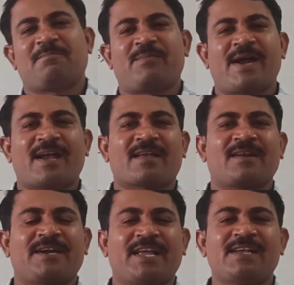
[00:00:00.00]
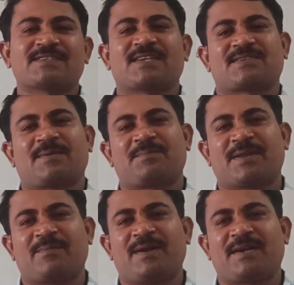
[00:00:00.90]
Magnetic
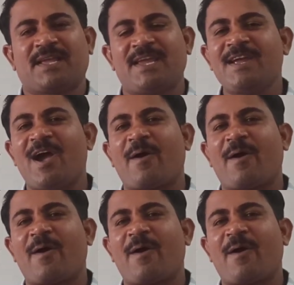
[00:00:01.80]
susceptibility